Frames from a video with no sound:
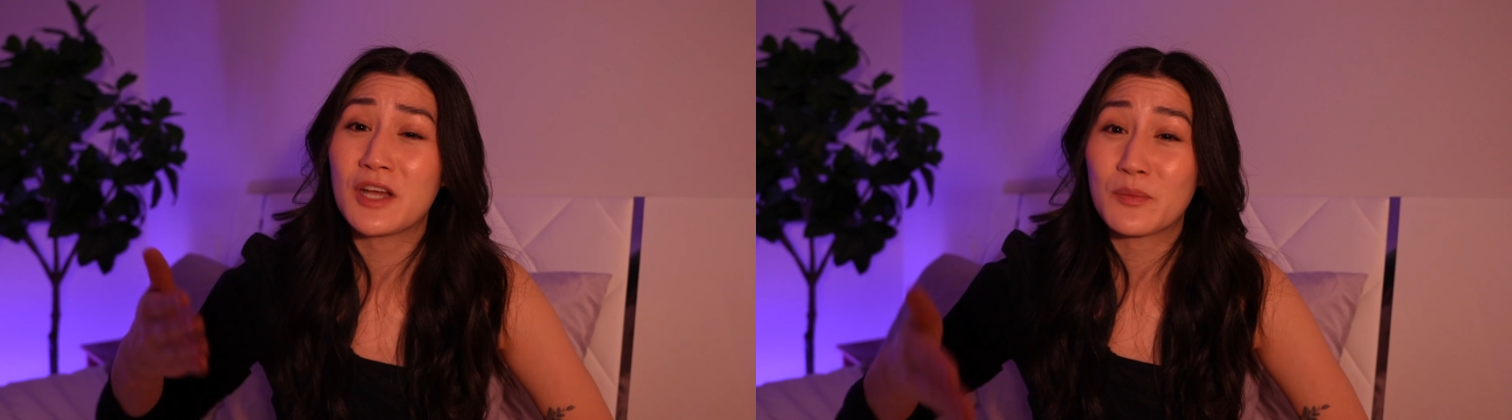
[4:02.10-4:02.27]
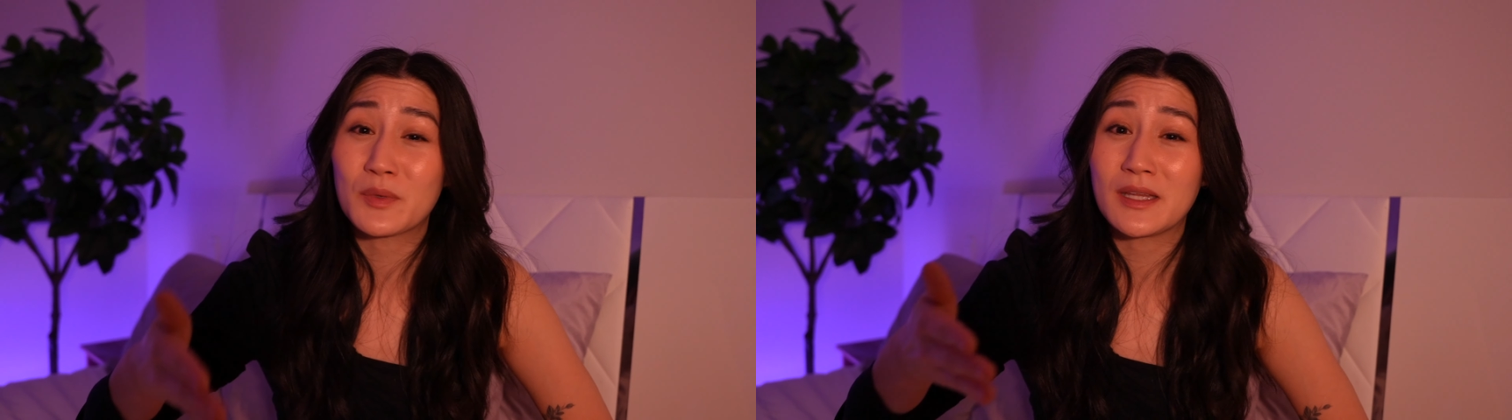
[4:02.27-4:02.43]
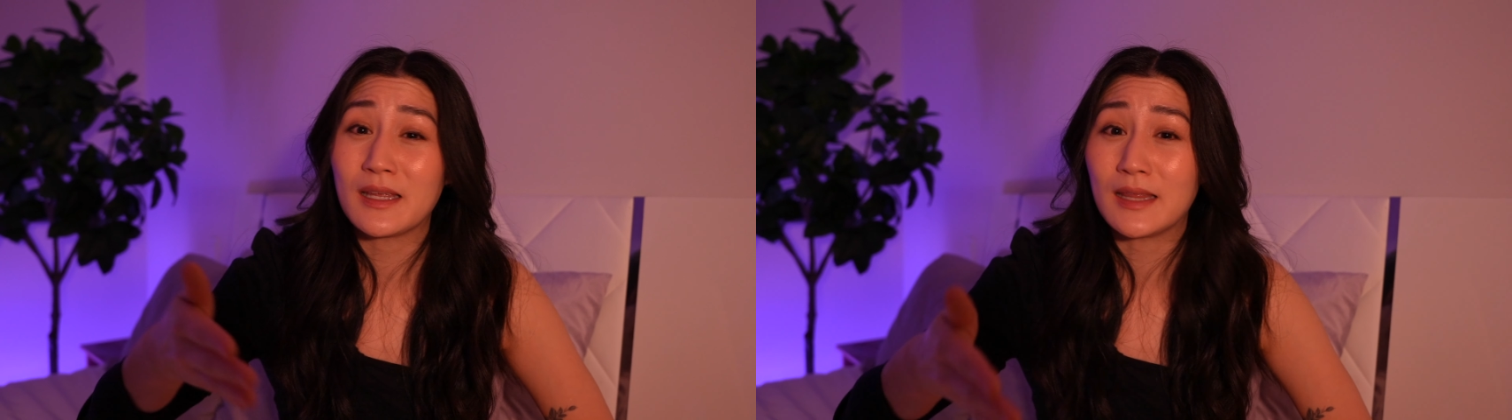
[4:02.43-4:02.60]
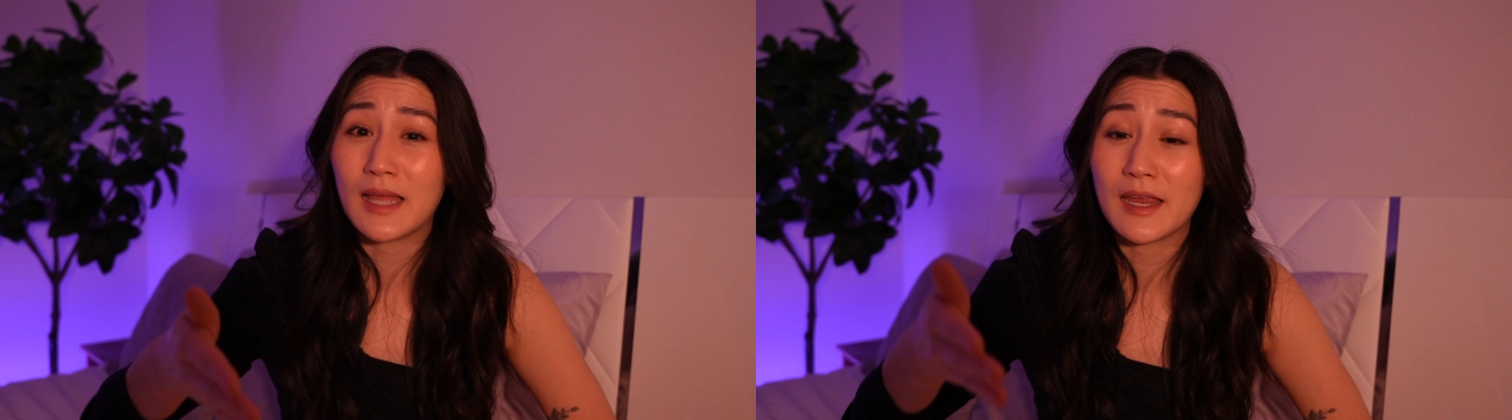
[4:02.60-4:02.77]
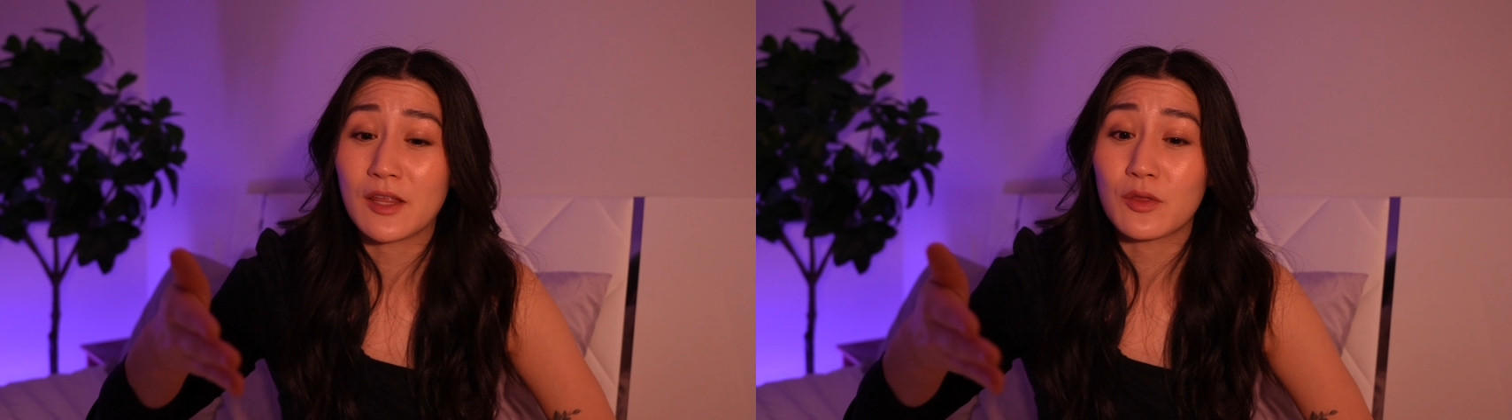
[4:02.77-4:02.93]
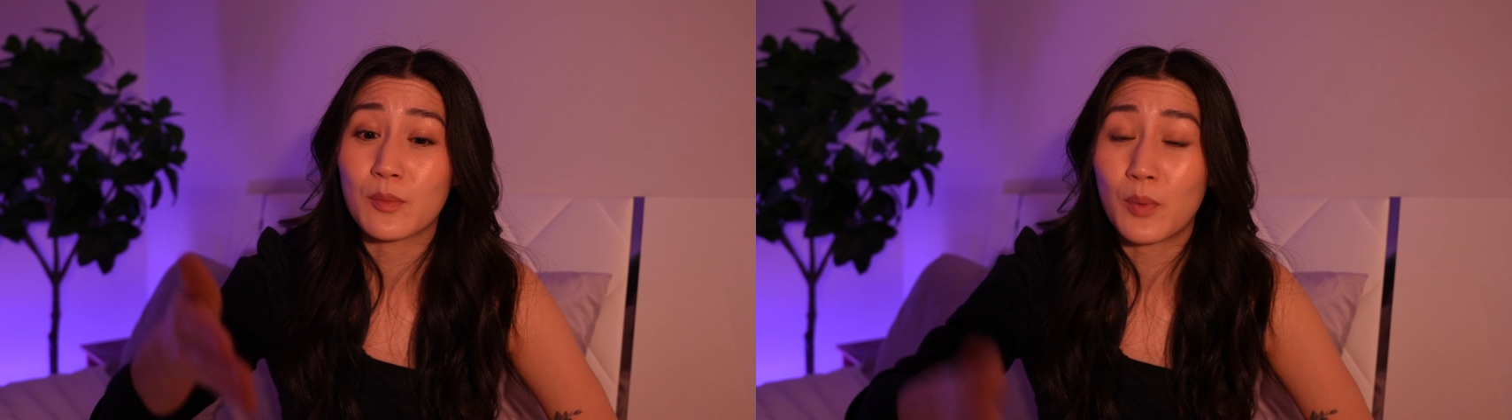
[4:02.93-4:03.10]
I really
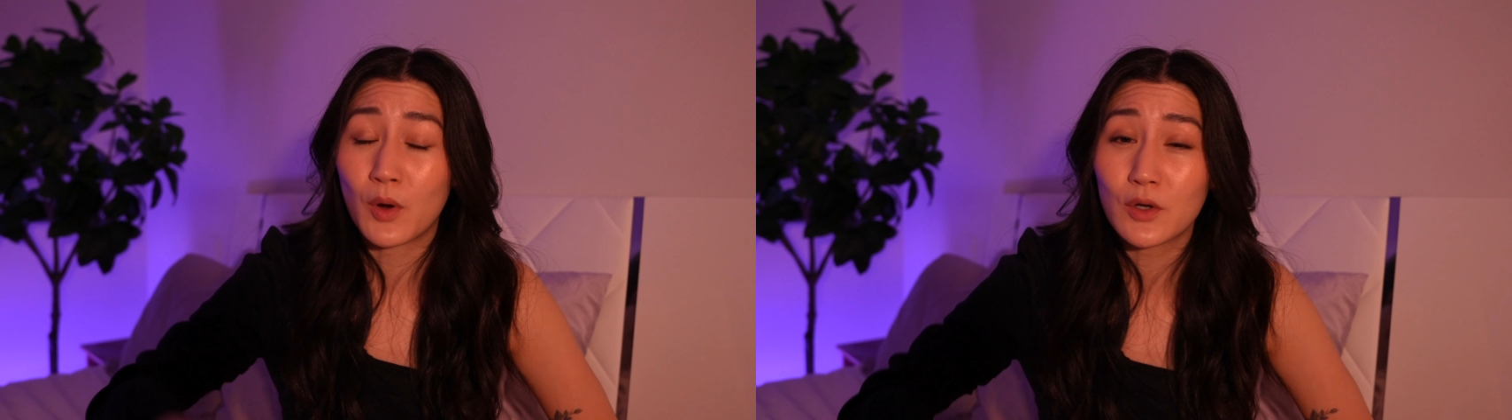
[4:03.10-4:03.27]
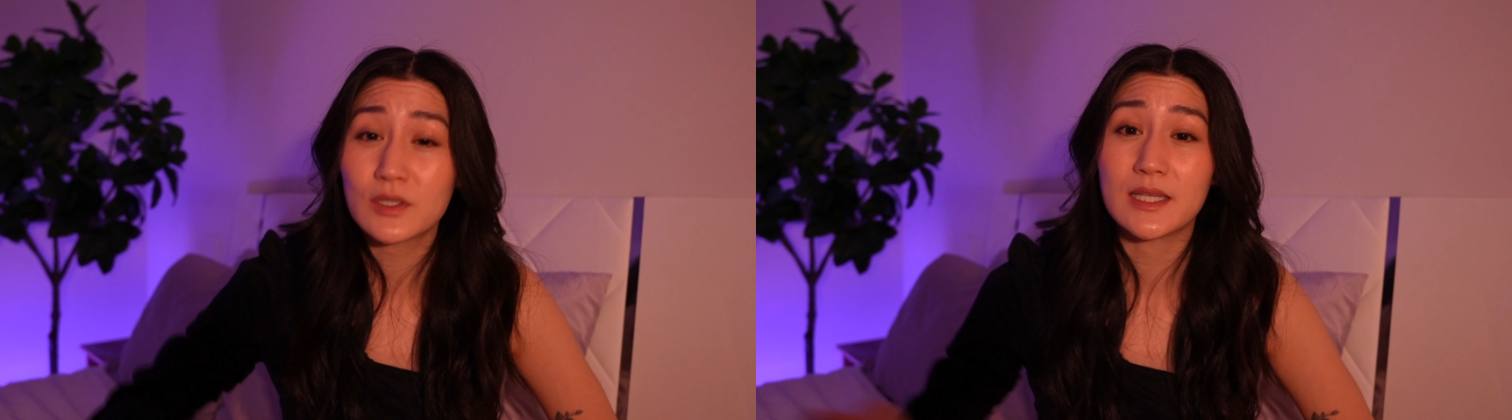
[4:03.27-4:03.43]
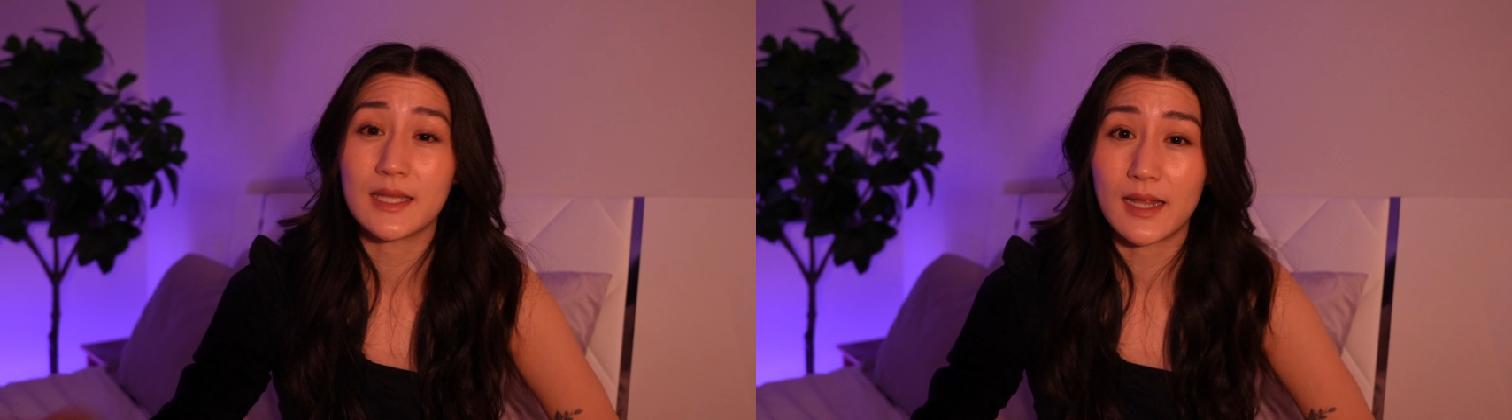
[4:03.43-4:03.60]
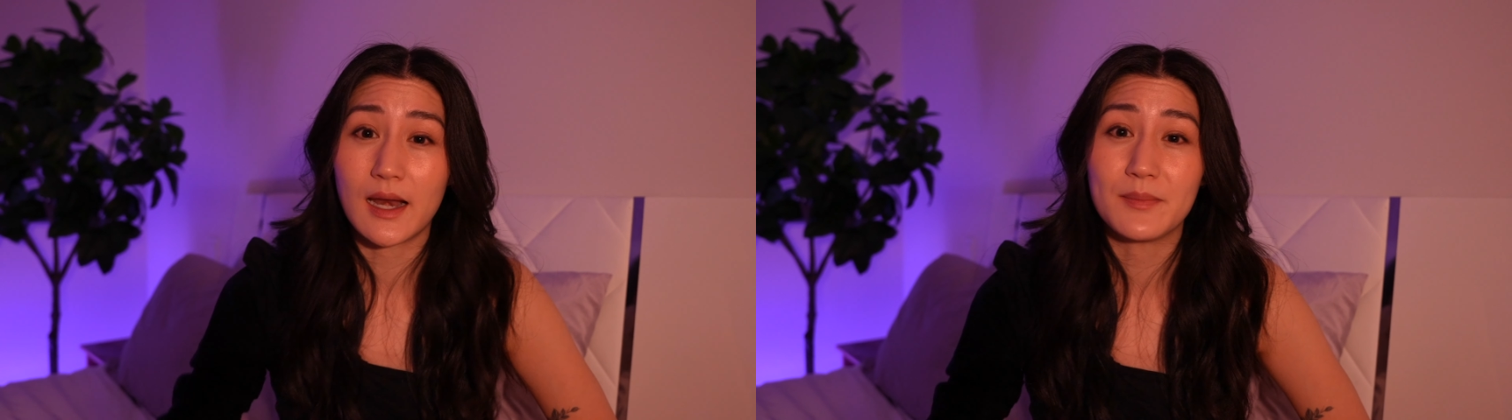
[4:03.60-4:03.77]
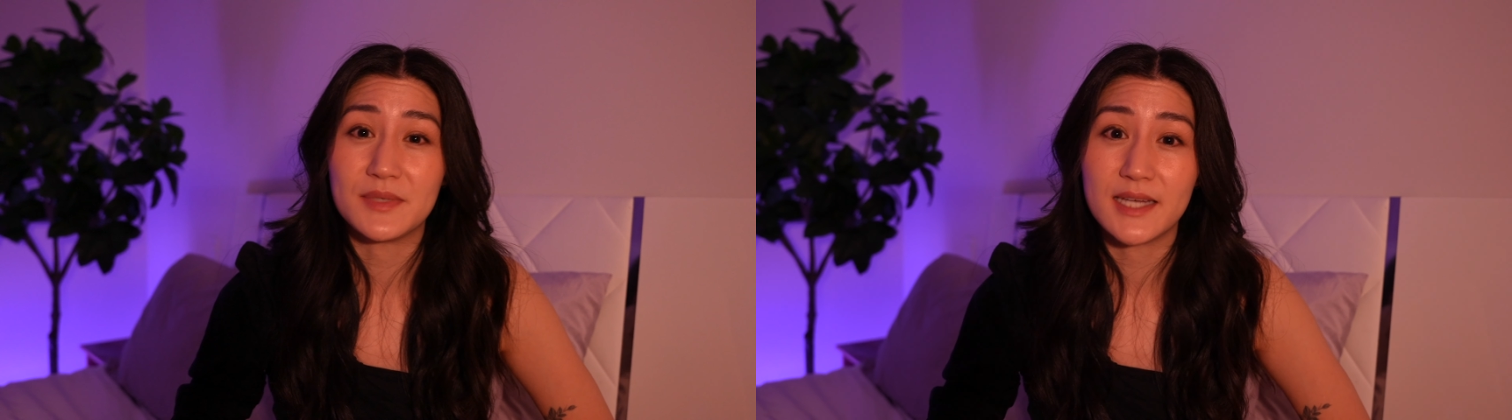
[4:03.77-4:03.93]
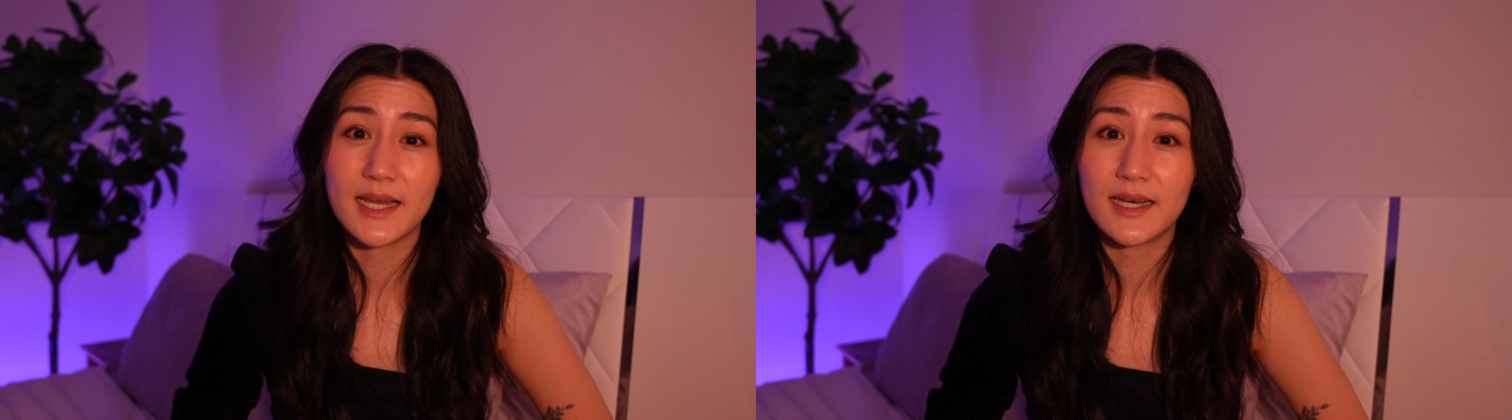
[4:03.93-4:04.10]
like the person that
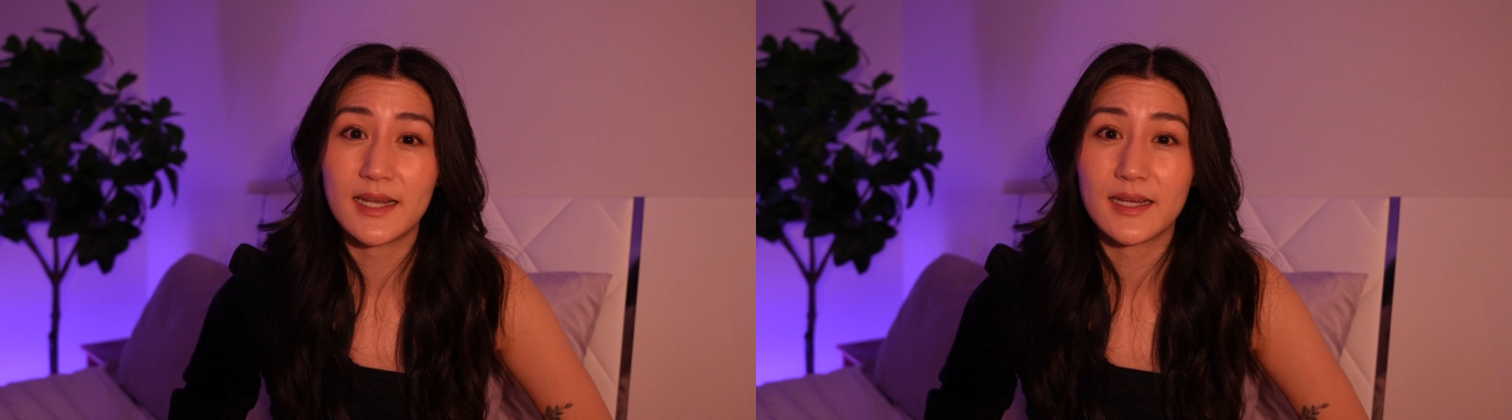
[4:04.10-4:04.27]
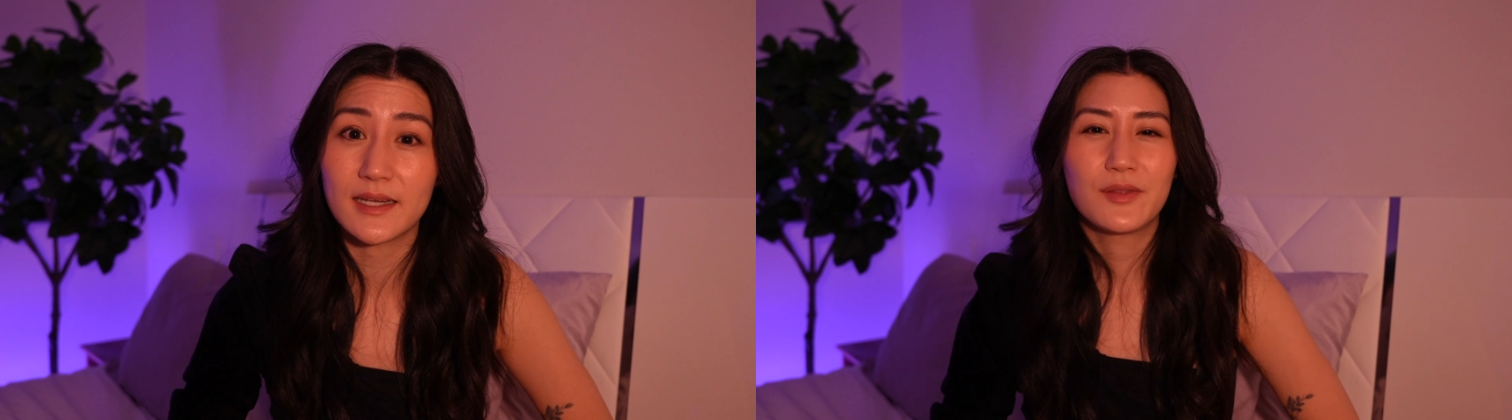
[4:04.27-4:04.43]
I'm dating.